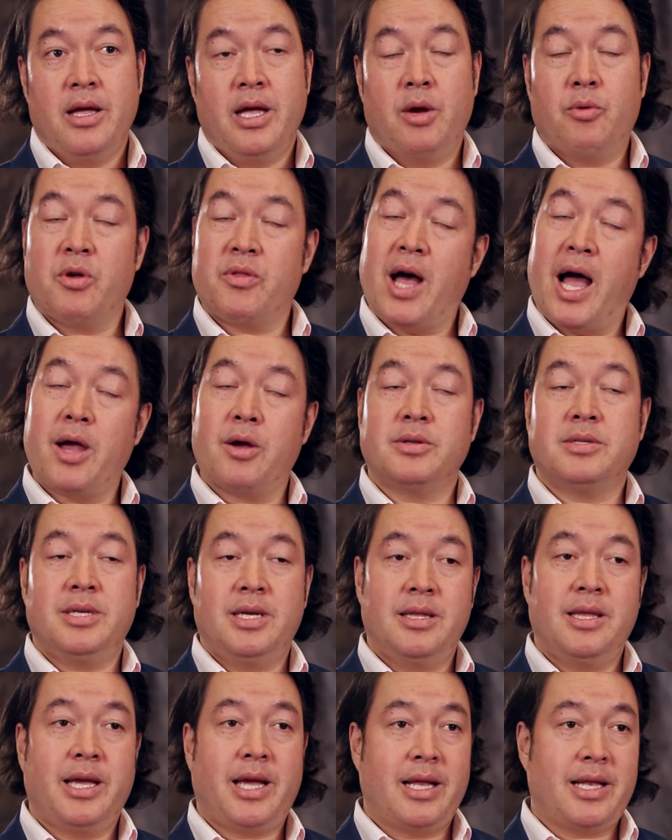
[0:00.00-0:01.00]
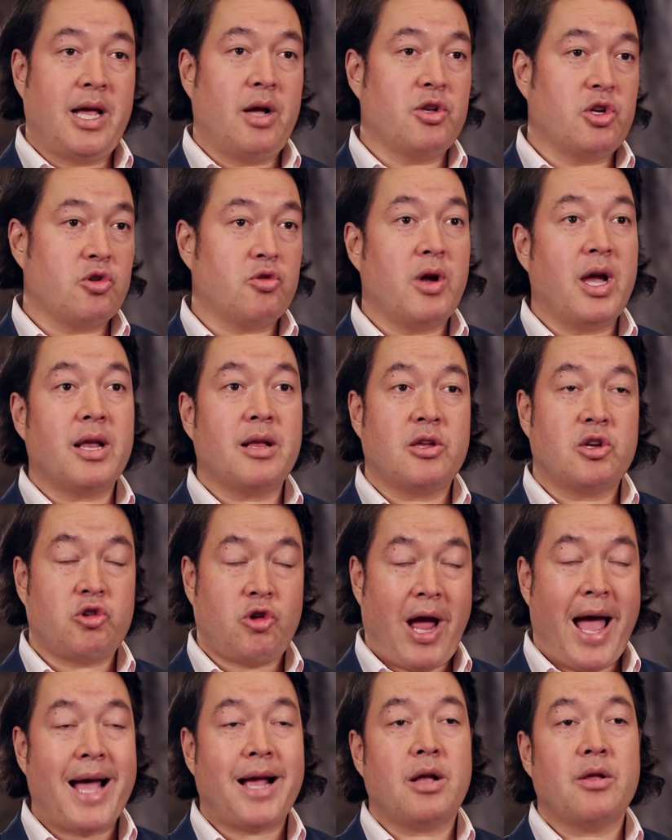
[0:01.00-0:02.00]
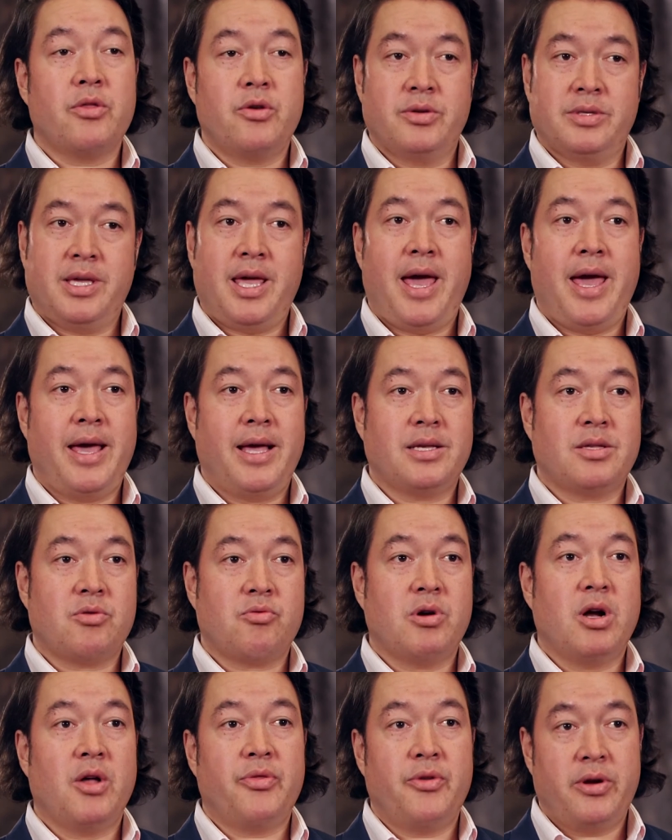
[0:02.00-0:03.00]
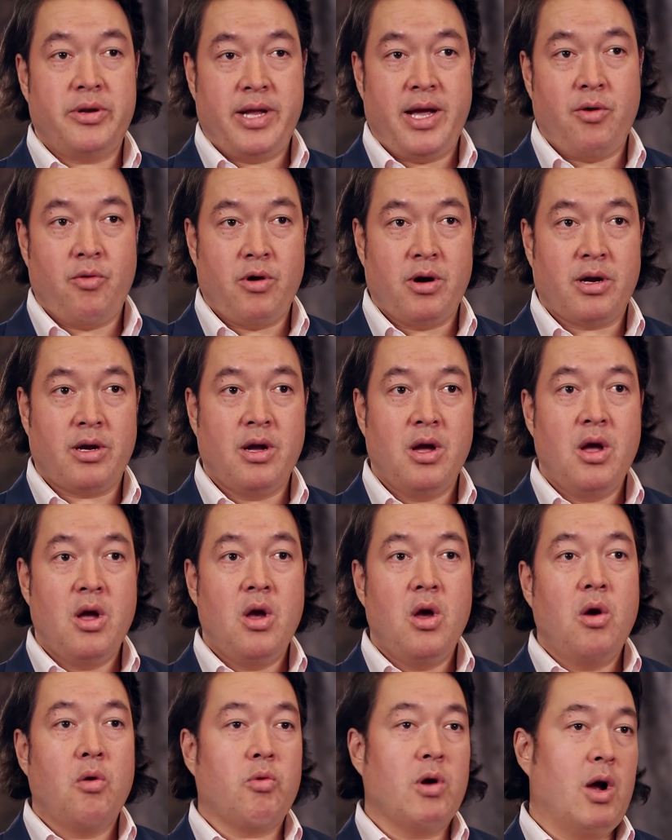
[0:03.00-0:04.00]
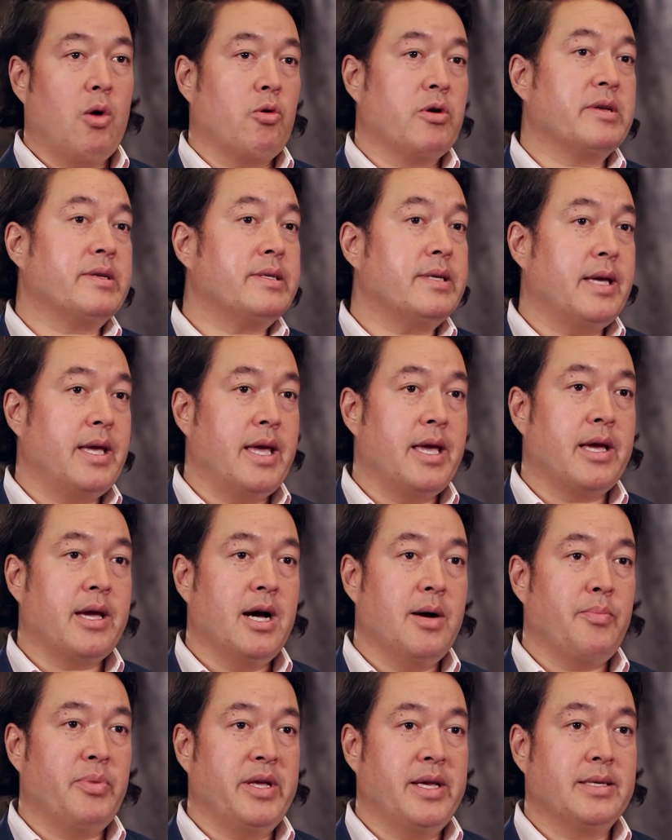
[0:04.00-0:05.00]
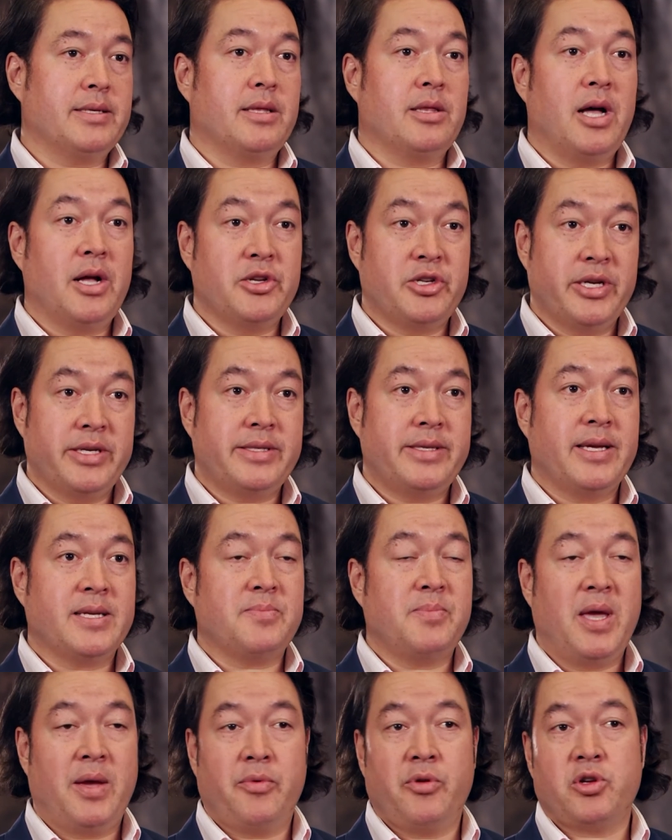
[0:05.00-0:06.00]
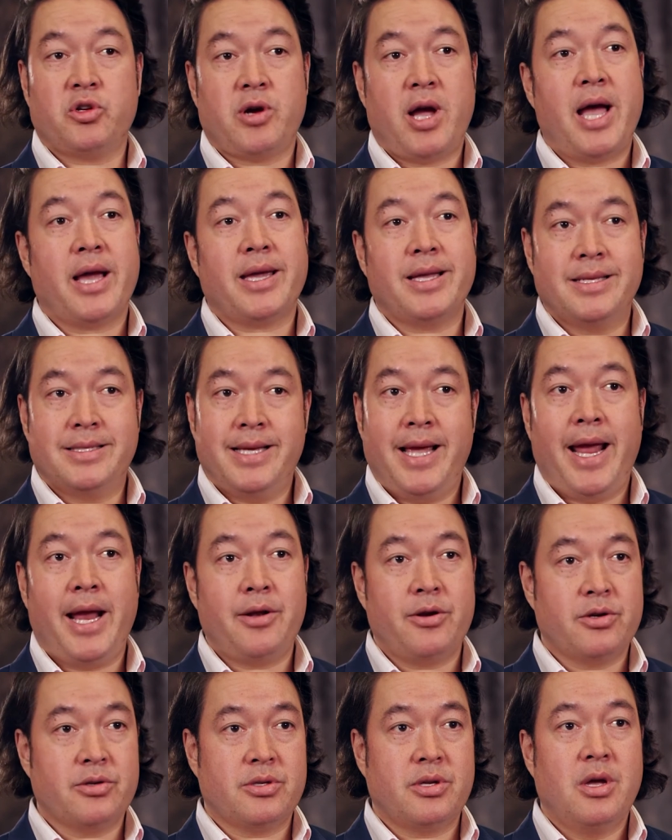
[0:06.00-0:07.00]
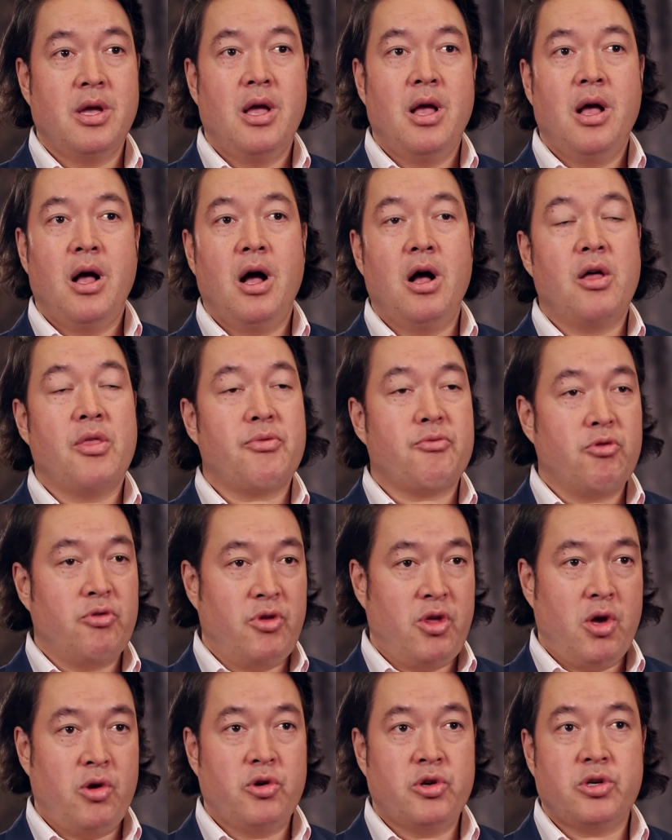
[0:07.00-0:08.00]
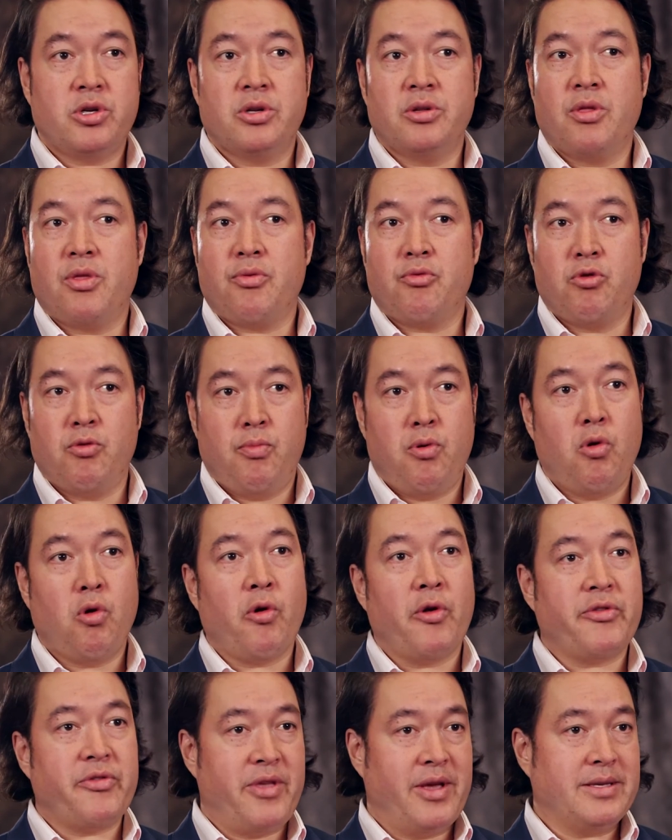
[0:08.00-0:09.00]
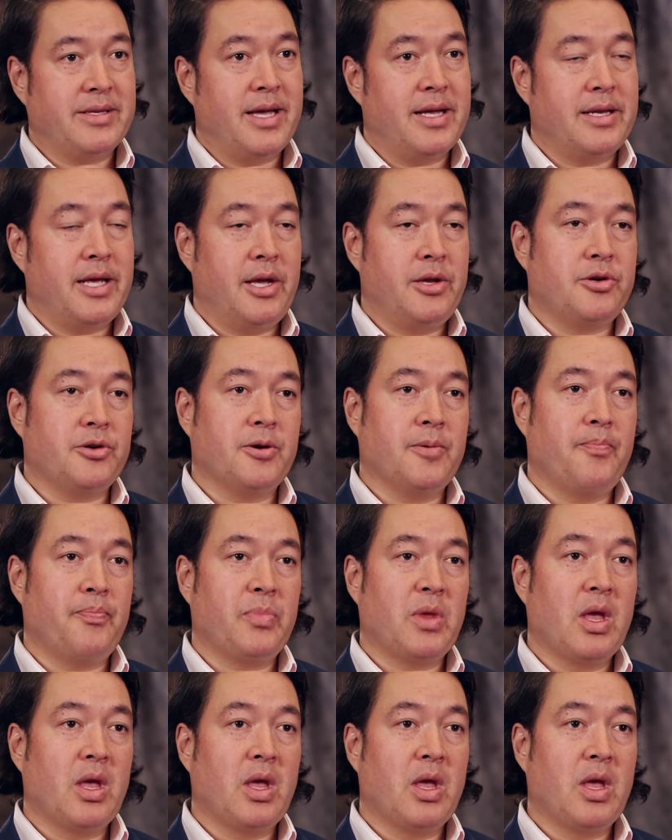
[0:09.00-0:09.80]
And with IoT, they can now tra track those kegs throughout their network. Right, we're seeing companies in logistics being able to track containers uh, through the ocean, through ports, things of that nature.